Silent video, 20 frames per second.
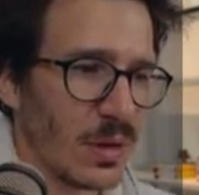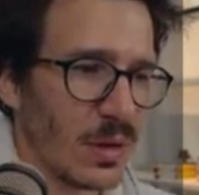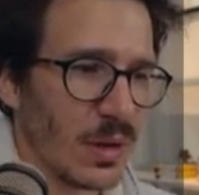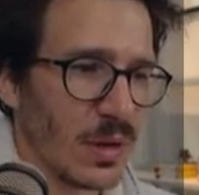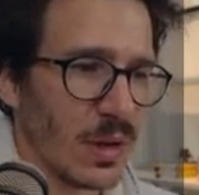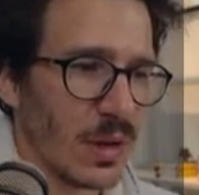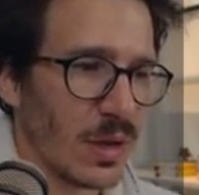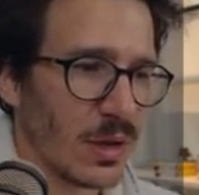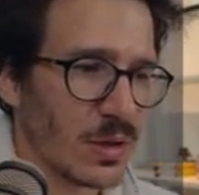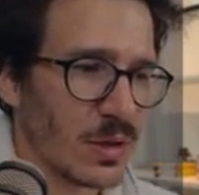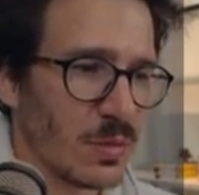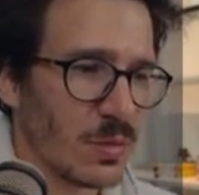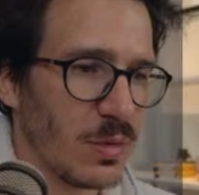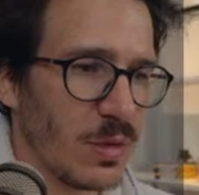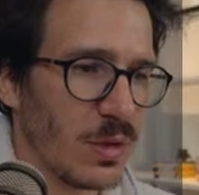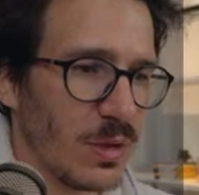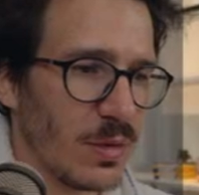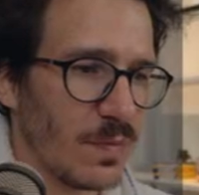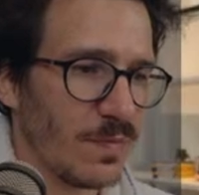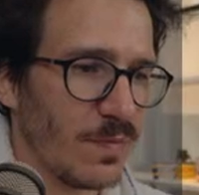
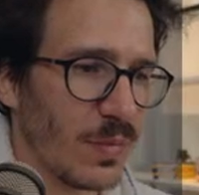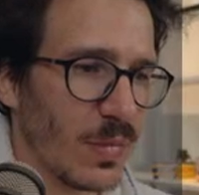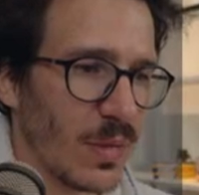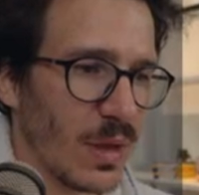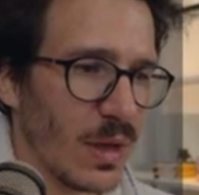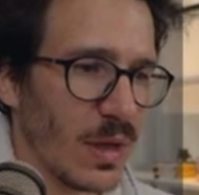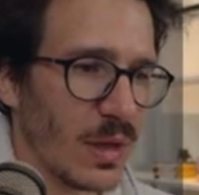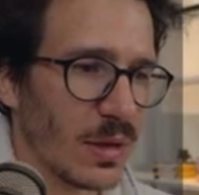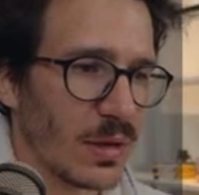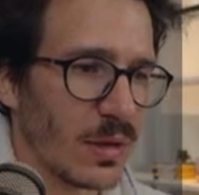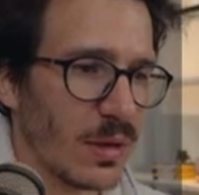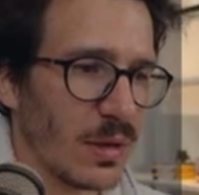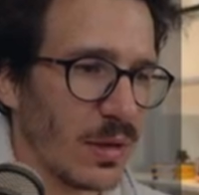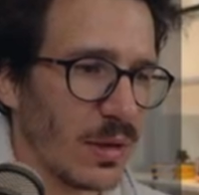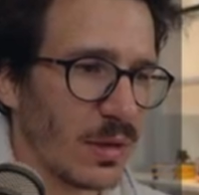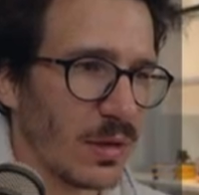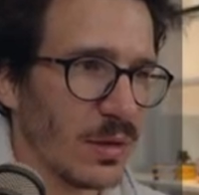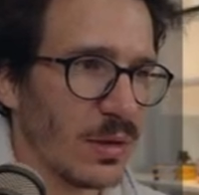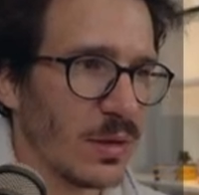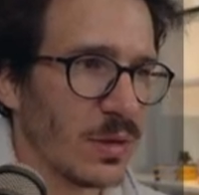Gatsby at
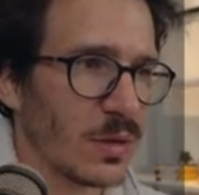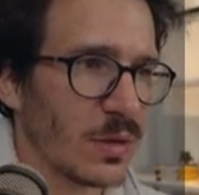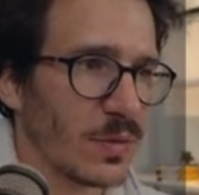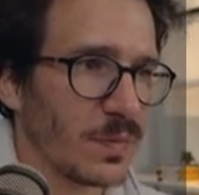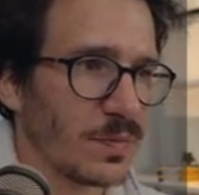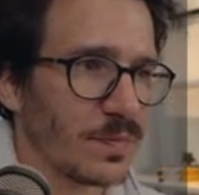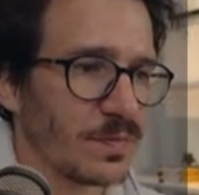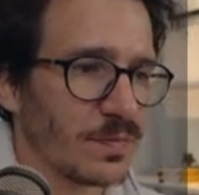latest.